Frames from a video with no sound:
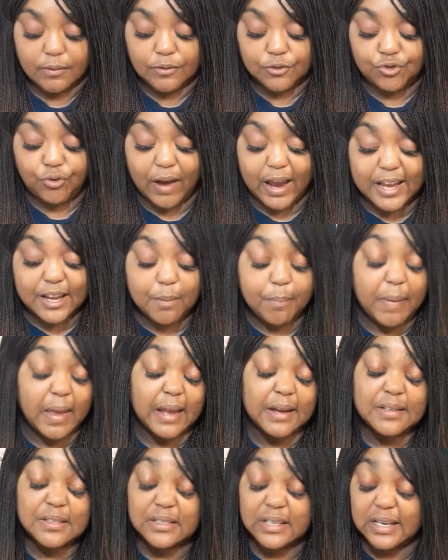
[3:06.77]
Trying to
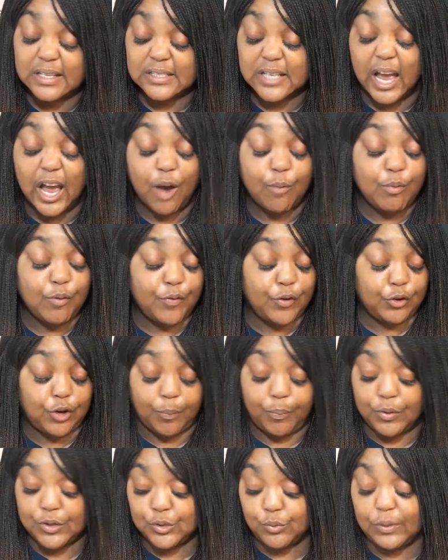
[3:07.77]
balance things out with you. The
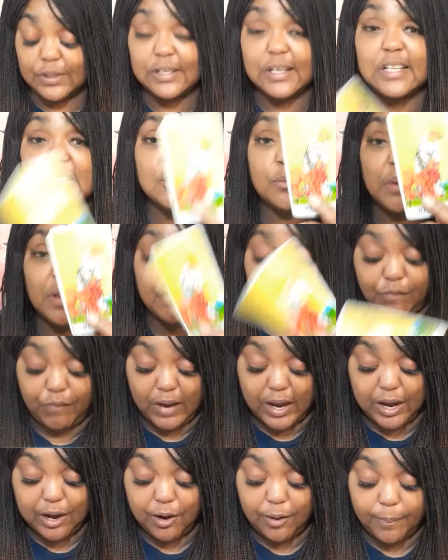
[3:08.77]
person wants things to be
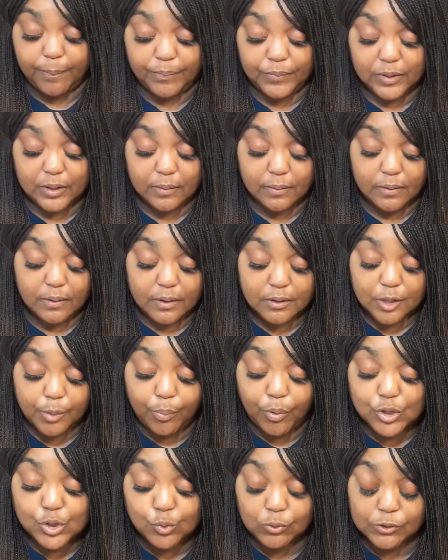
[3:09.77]
fair. The
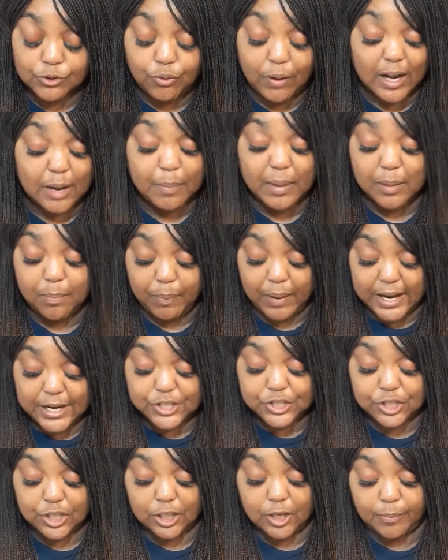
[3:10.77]
person will try to be
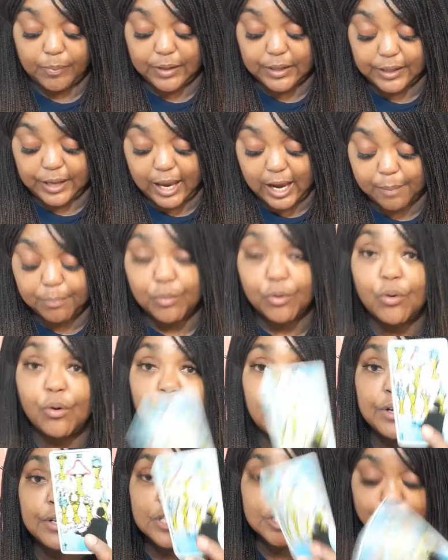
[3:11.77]
patient, could be a
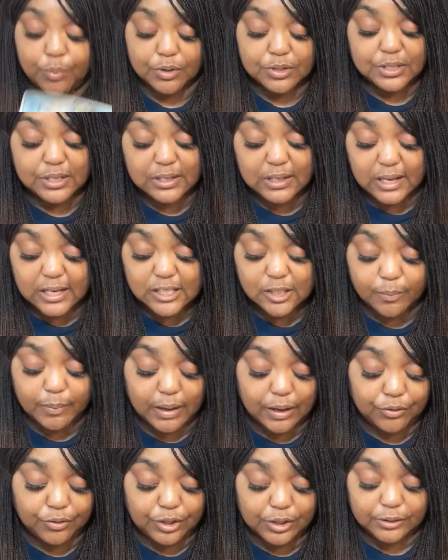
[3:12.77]
Capricorn. This person thinks
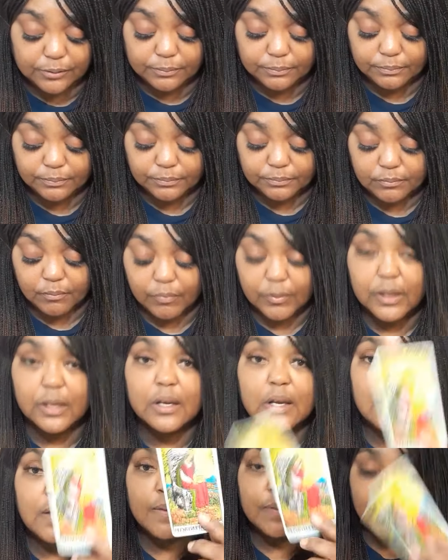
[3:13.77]
about you.
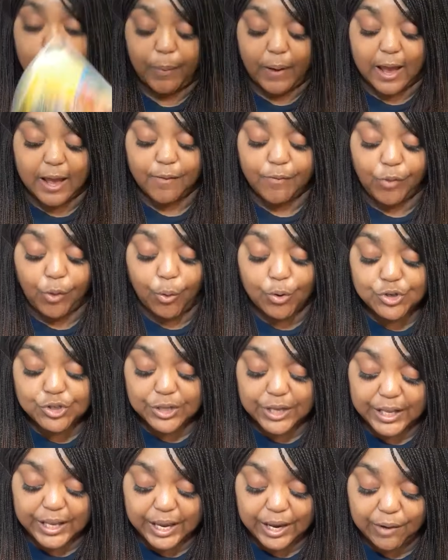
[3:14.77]
The hot,
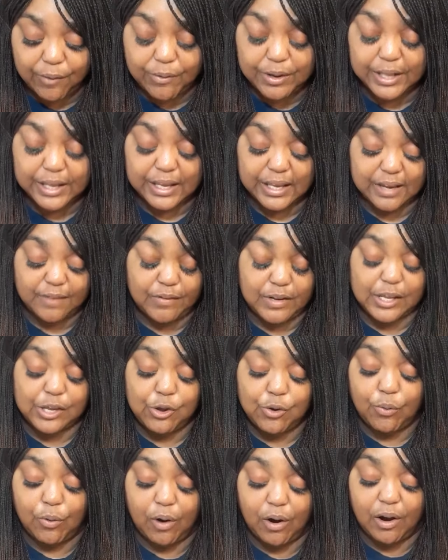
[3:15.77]
nurturing and caring and giving that
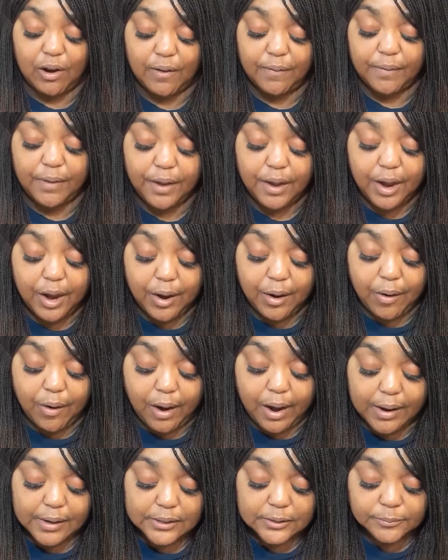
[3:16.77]
you are.
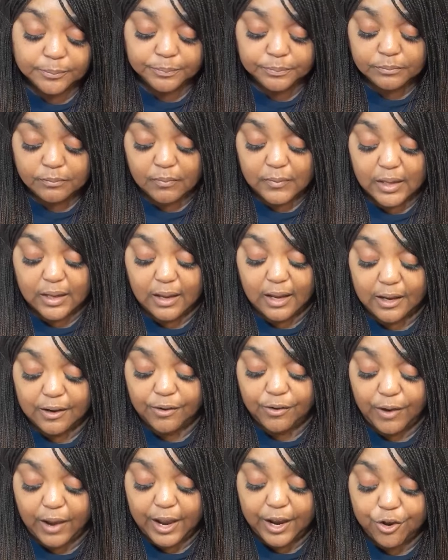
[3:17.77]
How
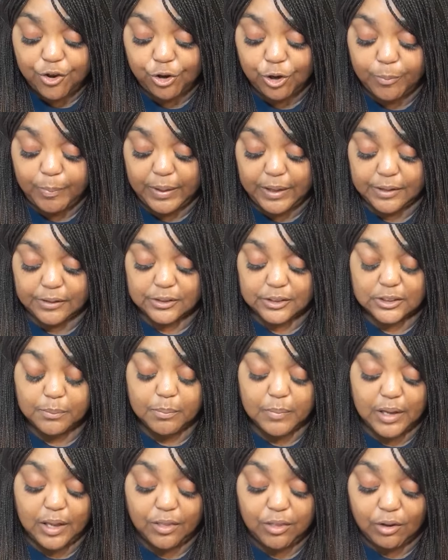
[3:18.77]
you, how you could be a
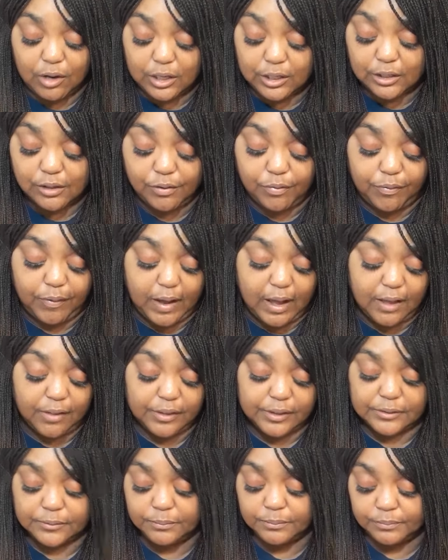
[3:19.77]
good mother, a good
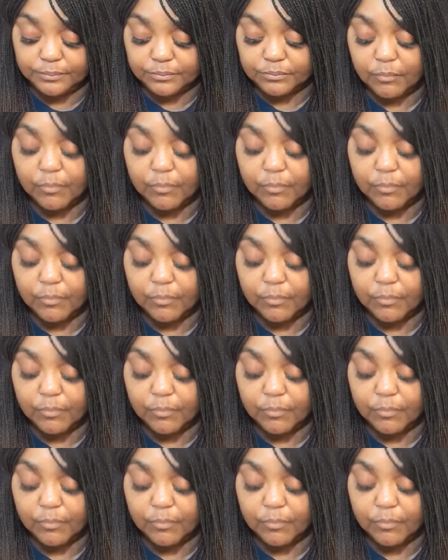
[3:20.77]
father.